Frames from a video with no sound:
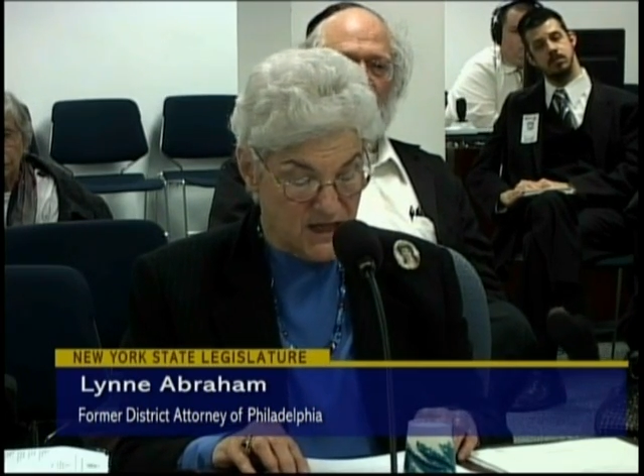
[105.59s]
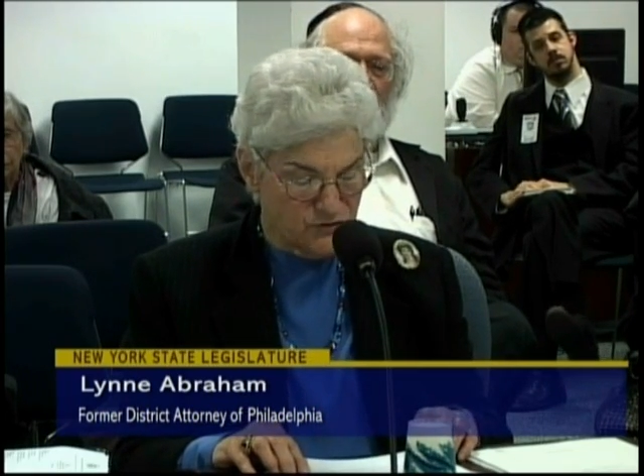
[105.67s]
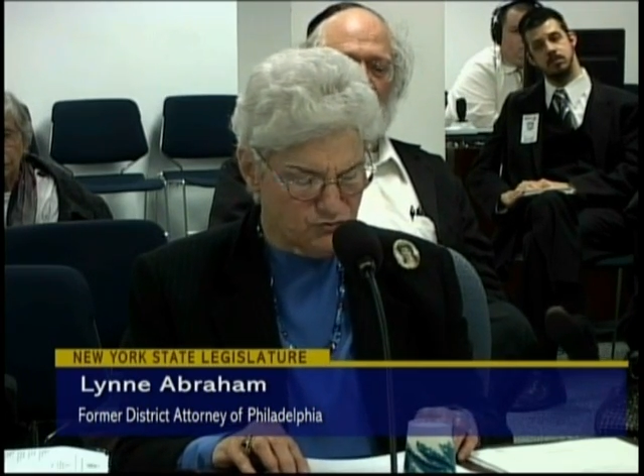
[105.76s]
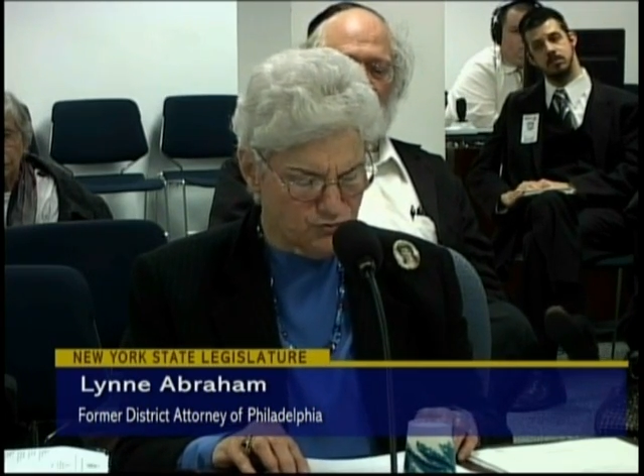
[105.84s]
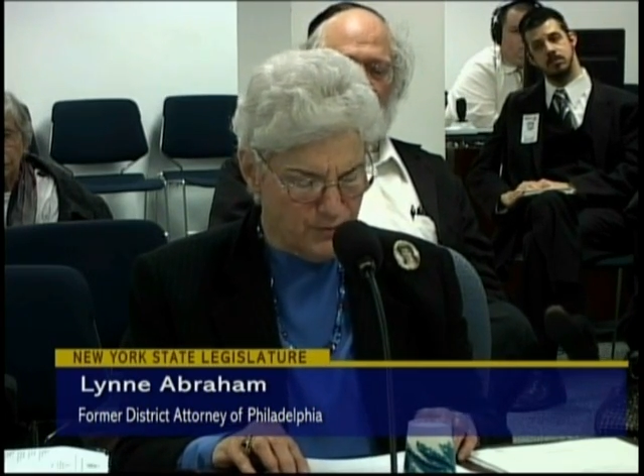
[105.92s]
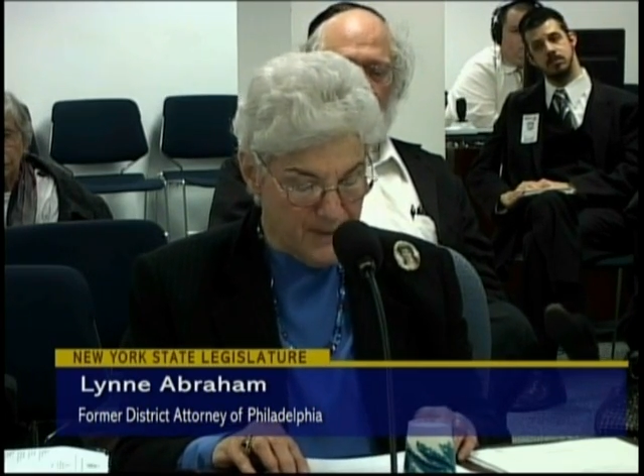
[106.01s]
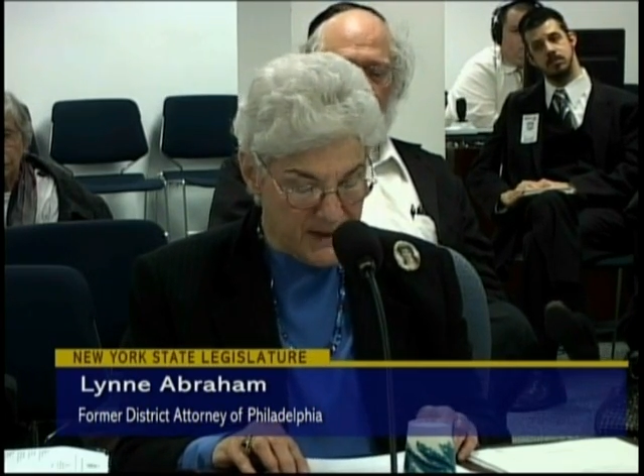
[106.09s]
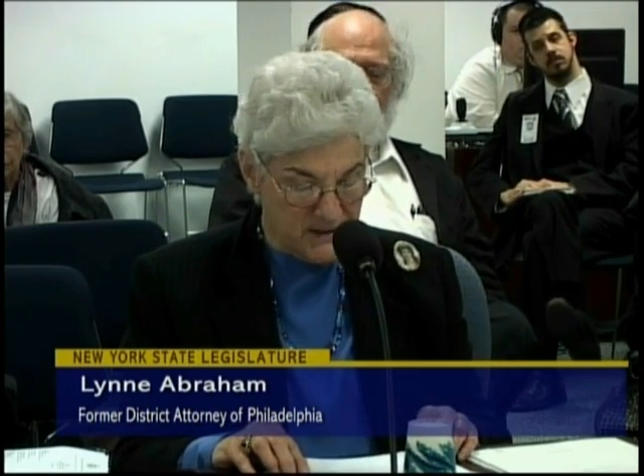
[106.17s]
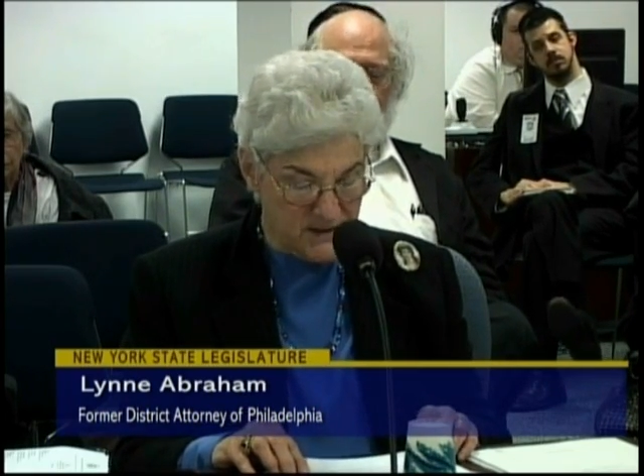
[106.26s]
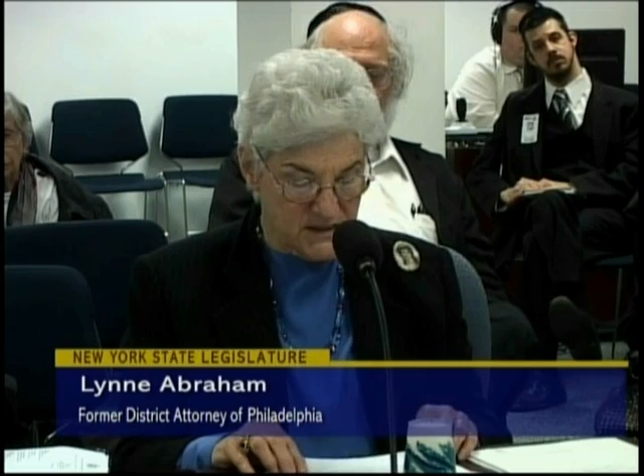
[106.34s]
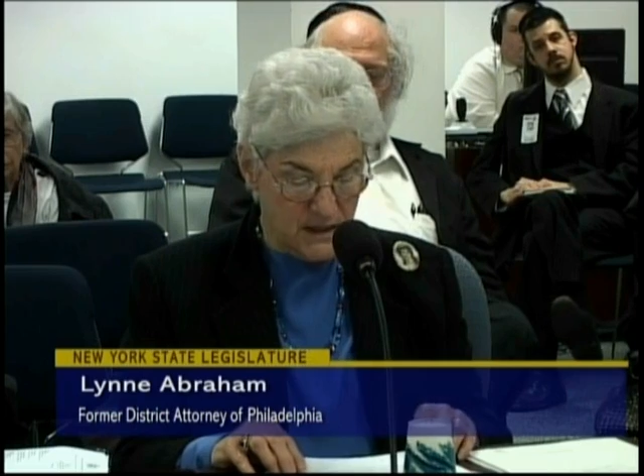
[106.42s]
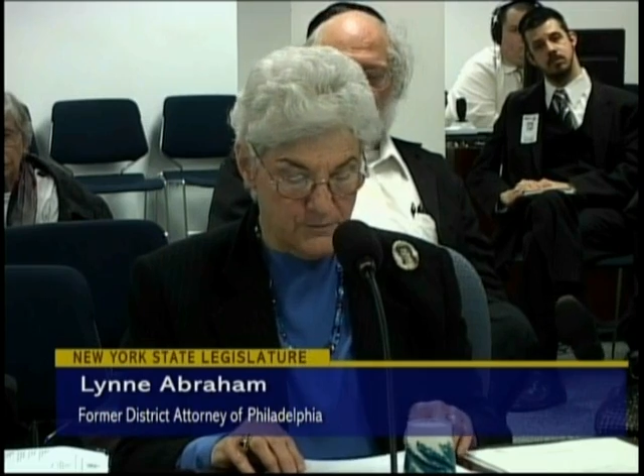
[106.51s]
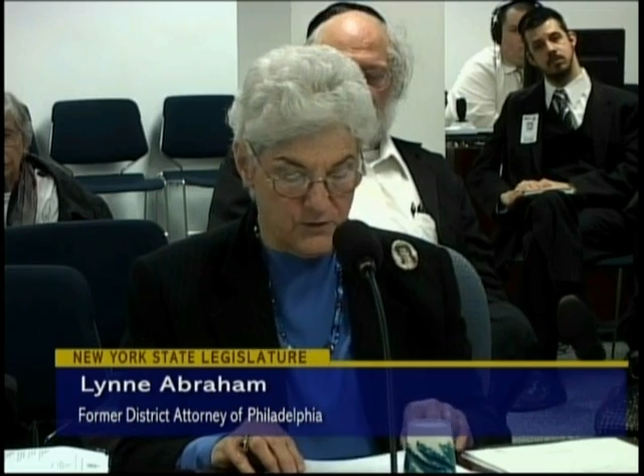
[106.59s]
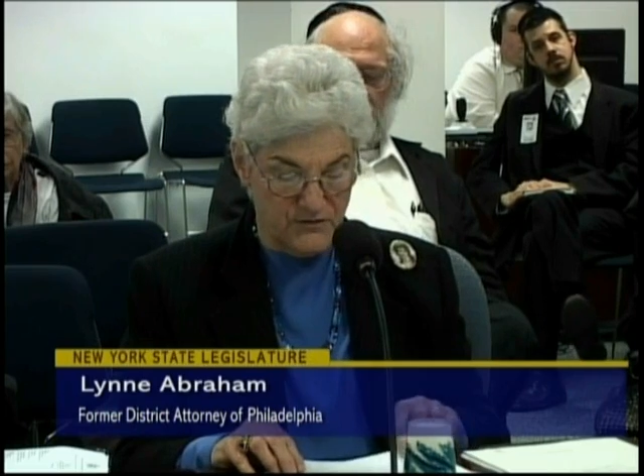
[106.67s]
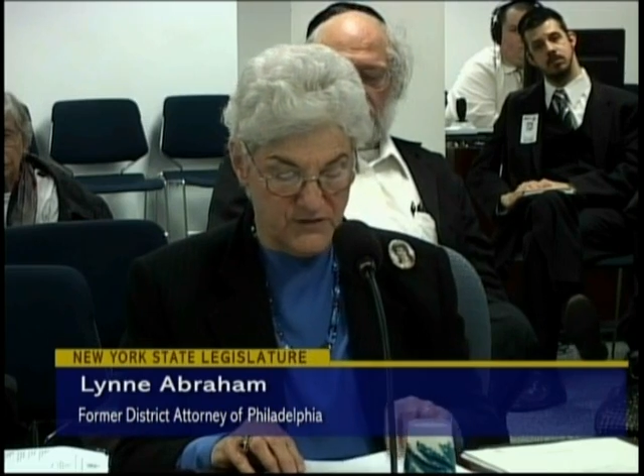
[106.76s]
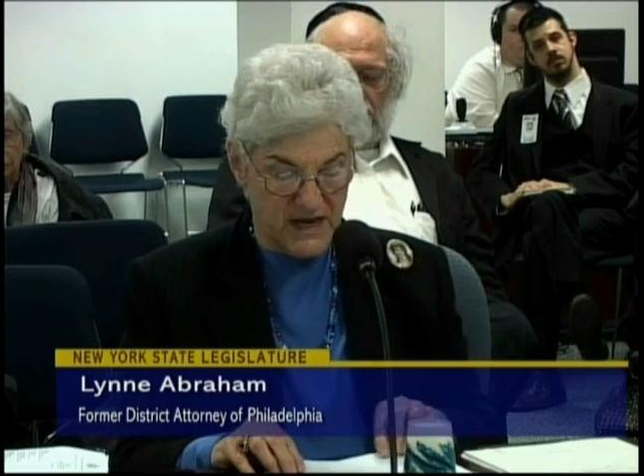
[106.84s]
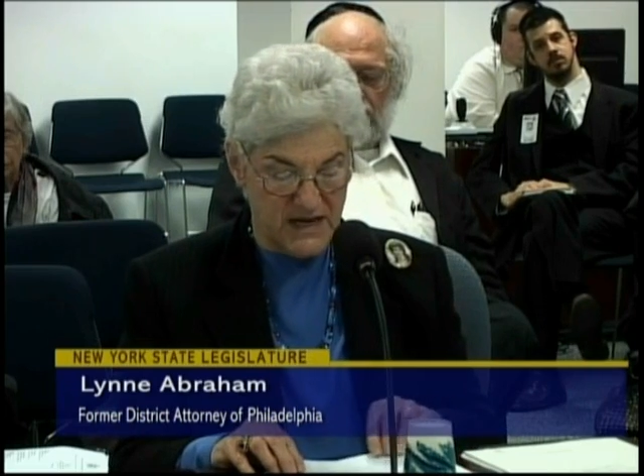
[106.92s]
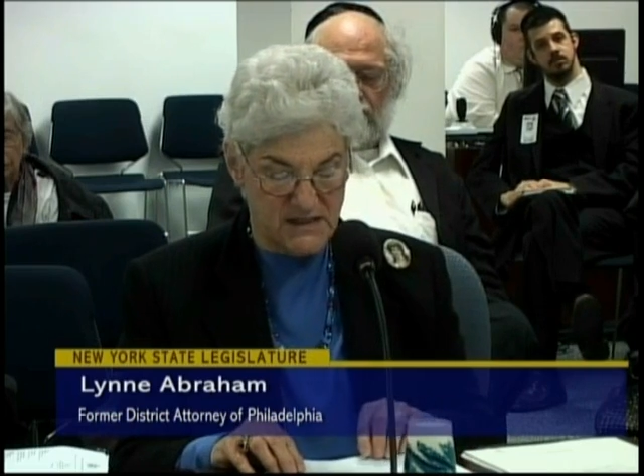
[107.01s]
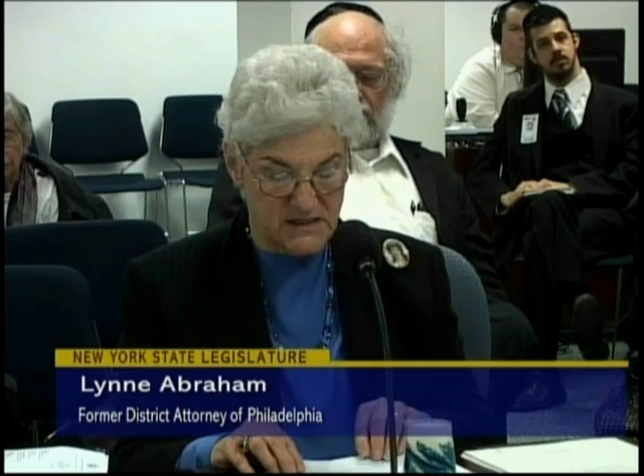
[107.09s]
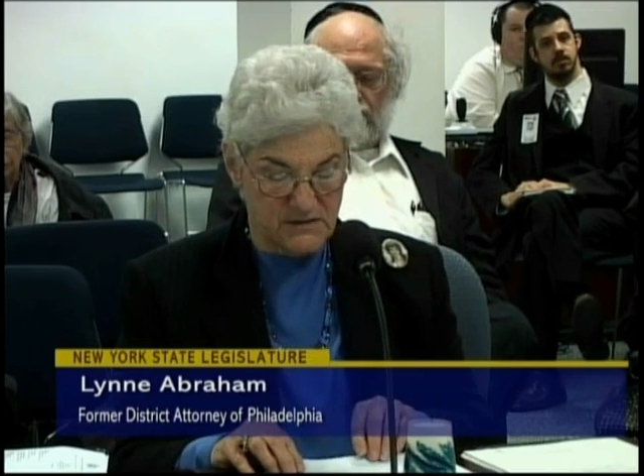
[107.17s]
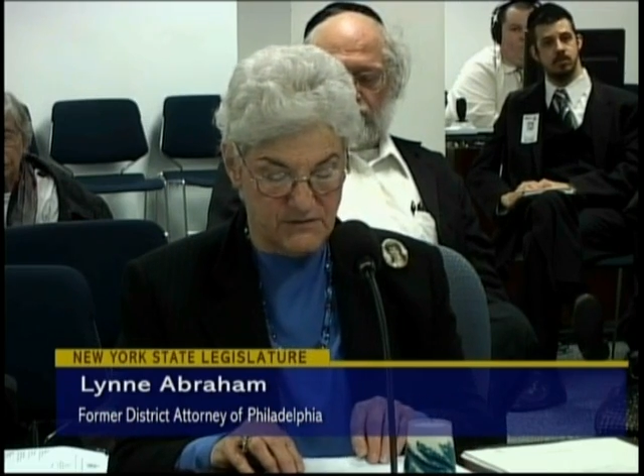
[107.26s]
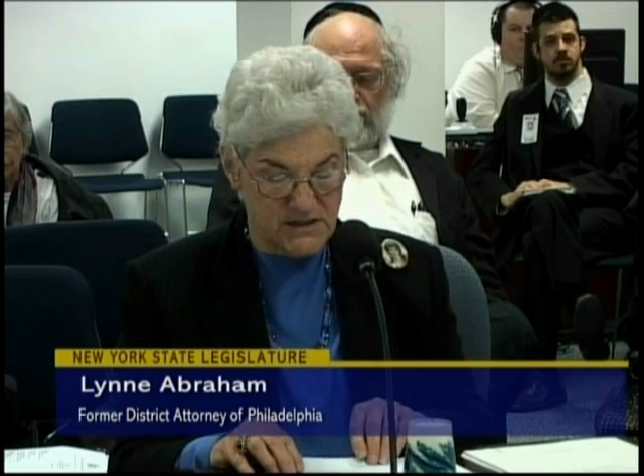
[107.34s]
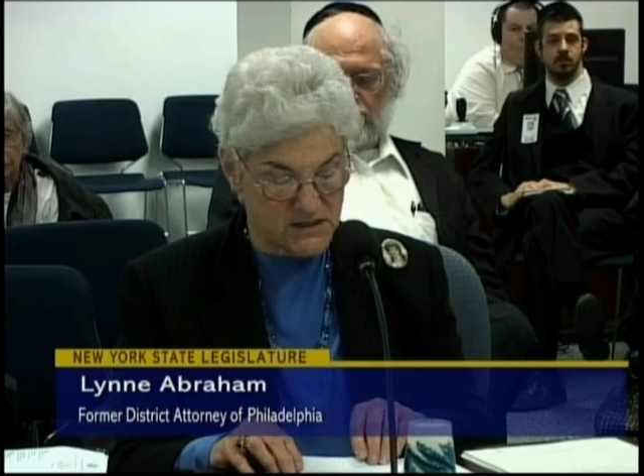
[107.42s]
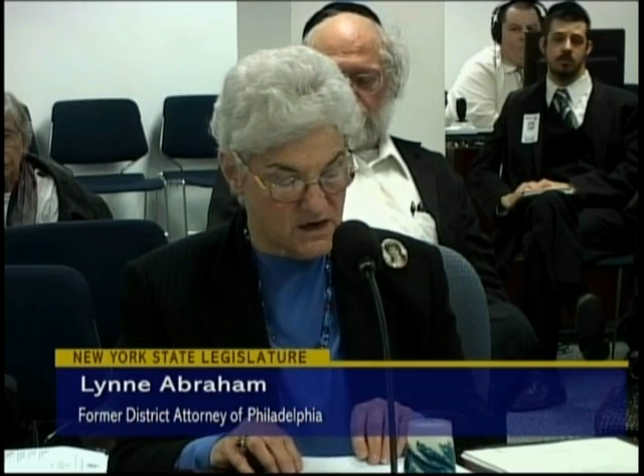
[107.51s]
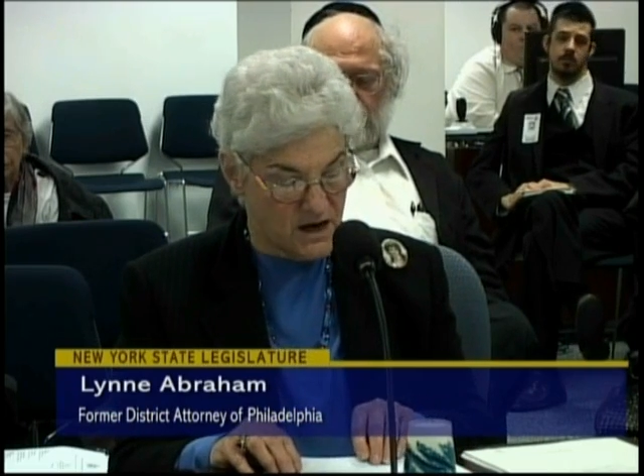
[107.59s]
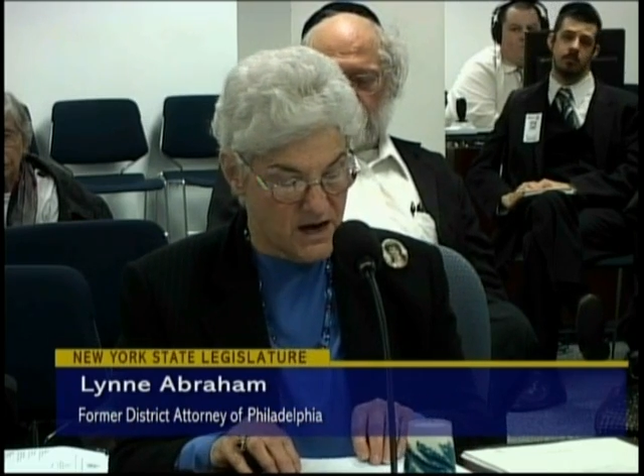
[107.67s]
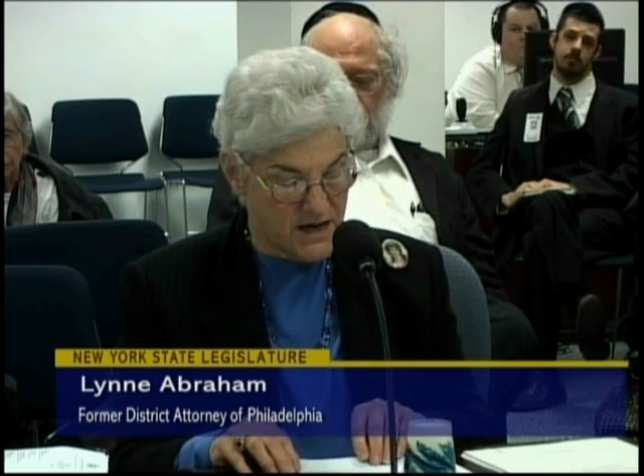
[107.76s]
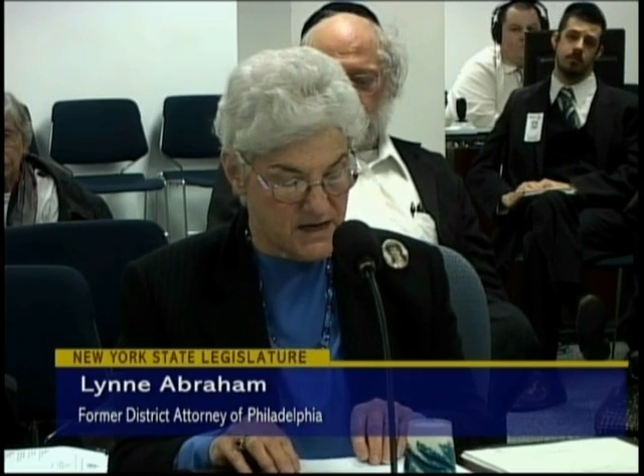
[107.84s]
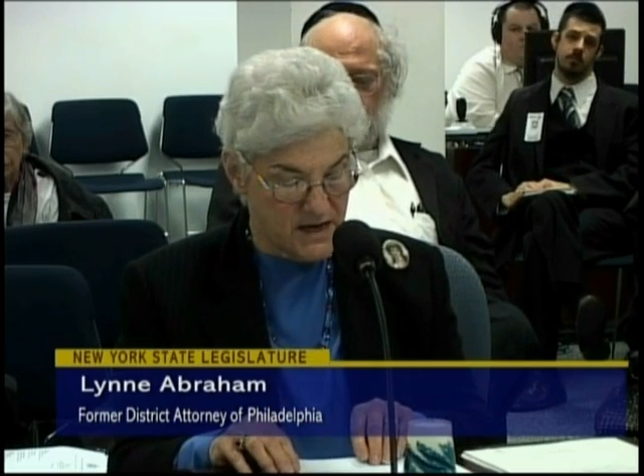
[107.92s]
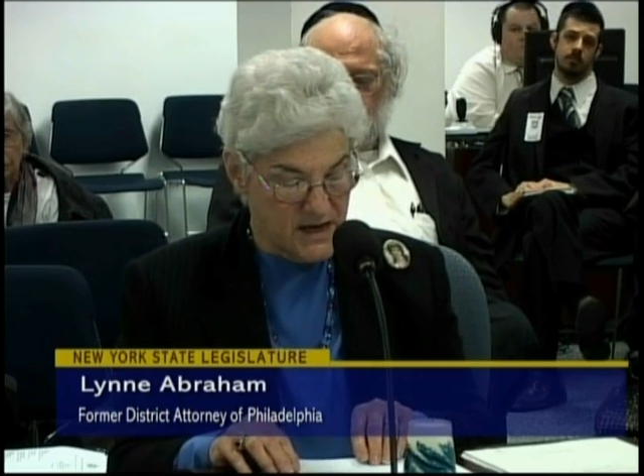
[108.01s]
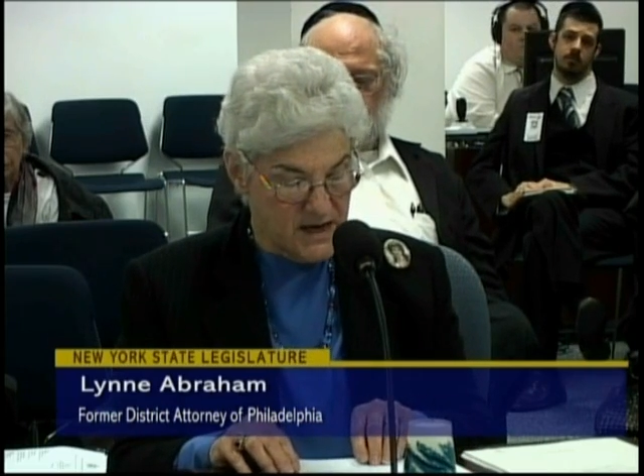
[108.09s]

the tremendous number of cases of this kind